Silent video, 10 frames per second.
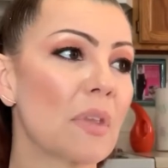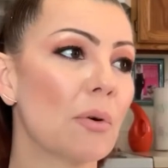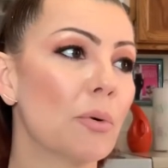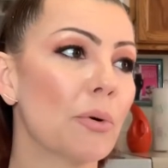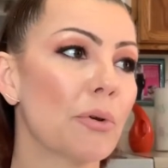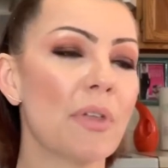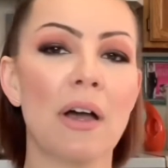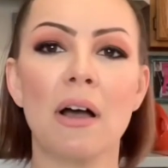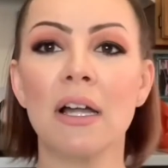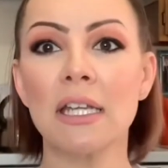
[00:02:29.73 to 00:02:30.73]
or the
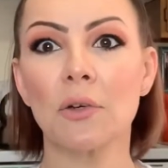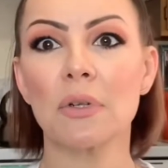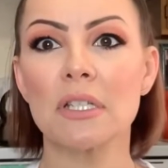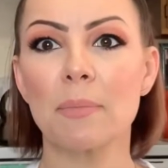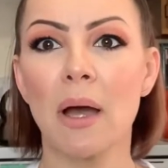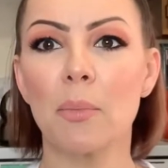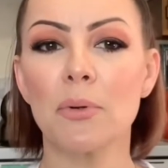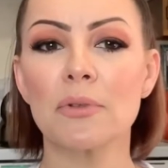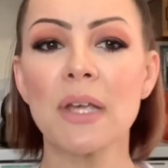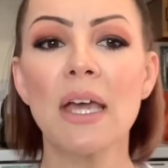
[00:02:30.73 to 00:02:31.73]
Honey Crisp
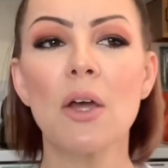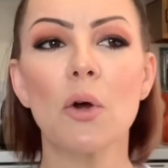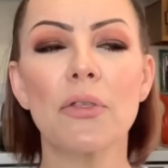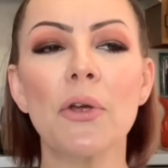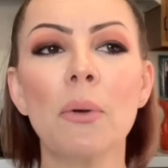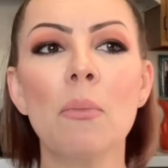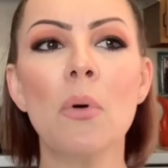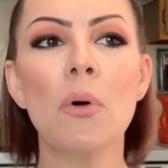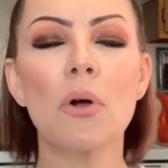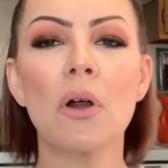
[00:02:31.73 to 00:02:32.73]
apples. They're
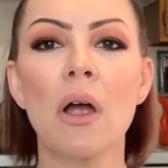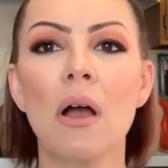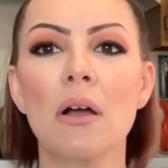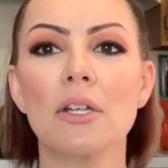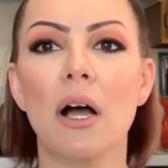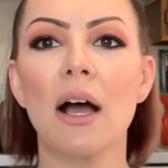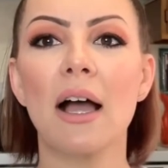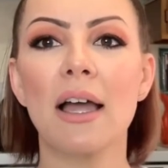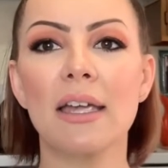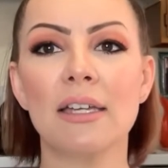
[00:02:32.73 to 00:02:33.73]
more
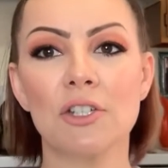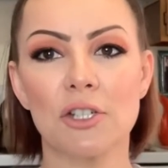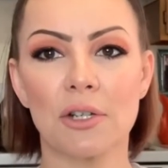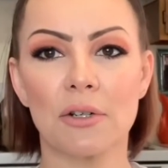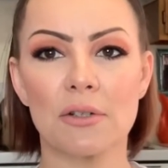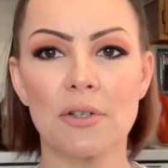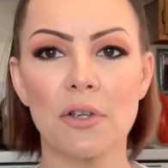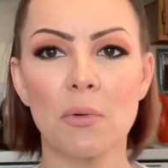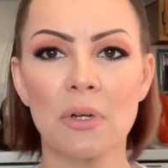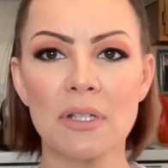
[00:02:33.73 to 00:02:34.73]
high in sugar, so
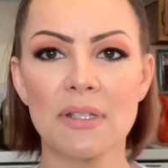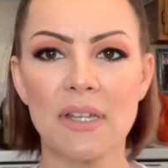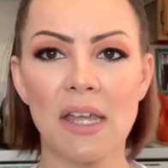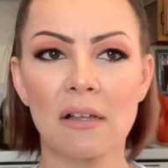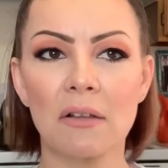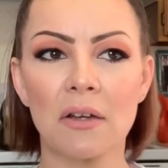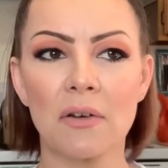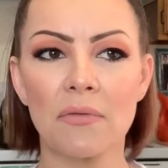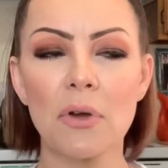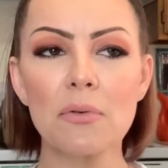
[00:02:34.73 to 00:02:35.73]
you want to stay clear
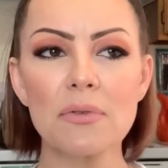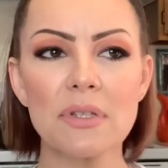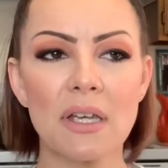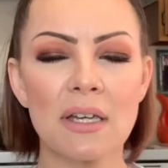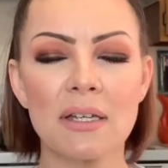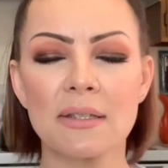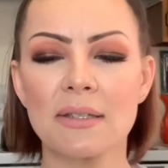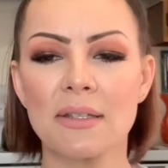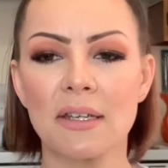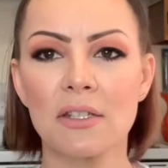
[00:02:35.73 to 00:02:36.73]
of those and
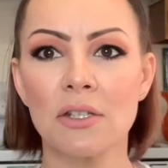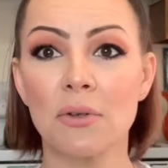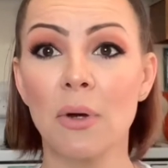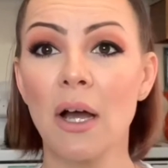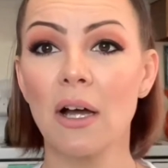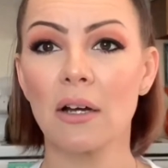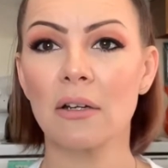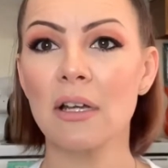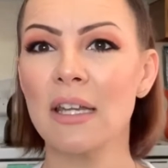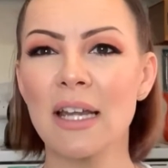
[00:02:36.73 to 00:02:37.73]
stick to
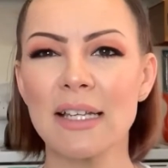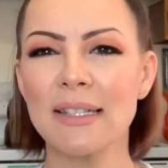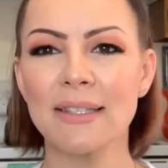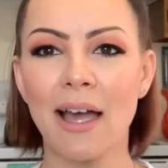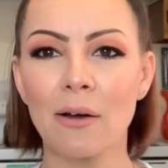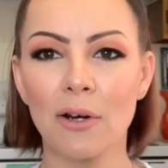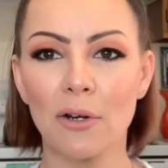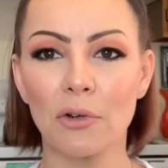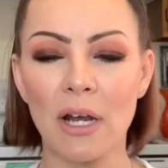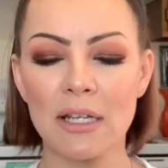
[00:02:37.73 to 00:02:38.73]
a nice sour
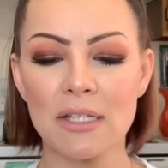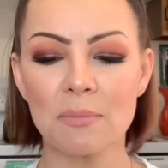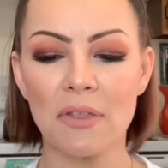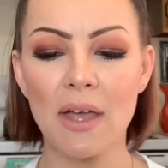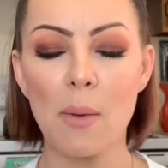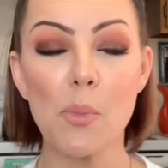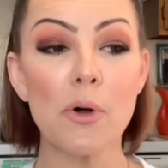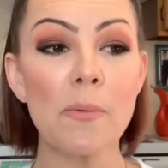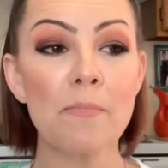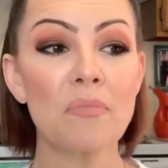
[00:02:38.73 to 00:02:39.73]
Granny Smith
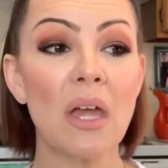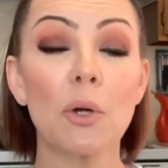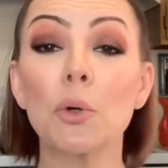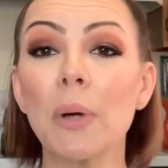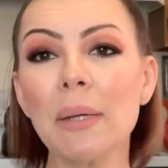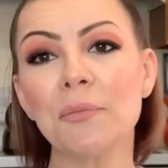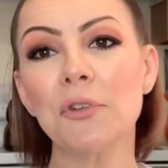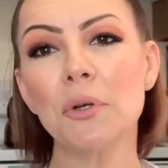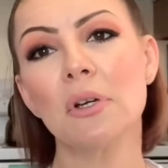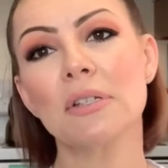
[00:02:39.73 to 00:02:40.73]
apple.
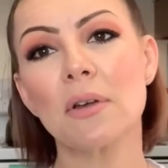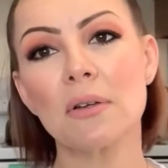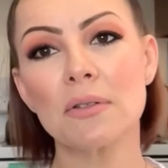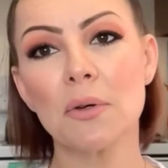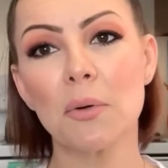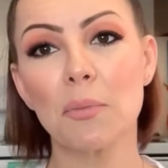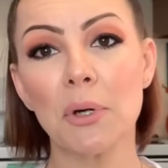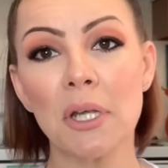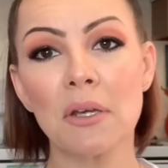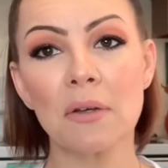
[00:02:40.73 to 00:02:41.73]
Grapefruit is also
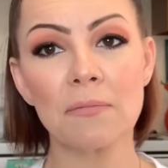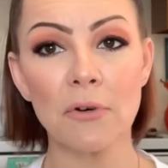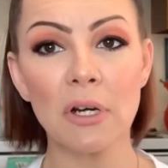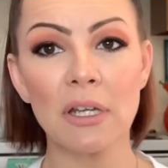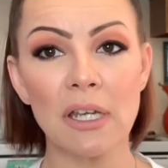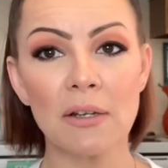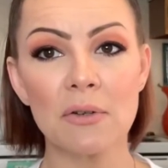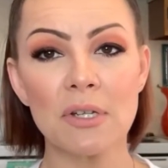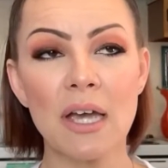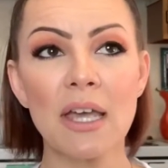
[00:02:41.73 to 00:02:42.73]
pretty good for a keto
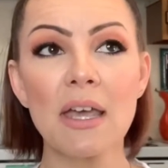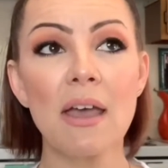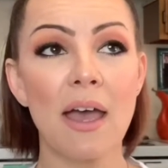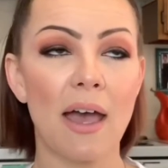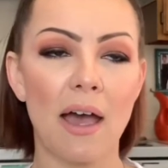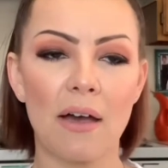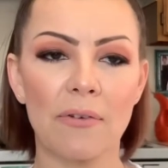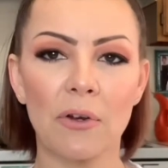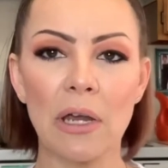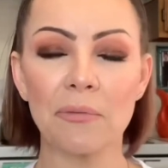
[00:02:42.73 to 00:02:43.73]
diet. Half a
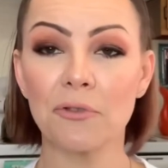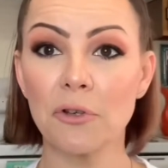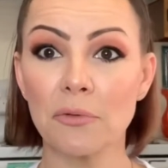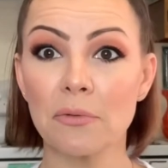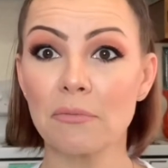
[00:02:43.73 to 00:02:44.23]
grapefruit,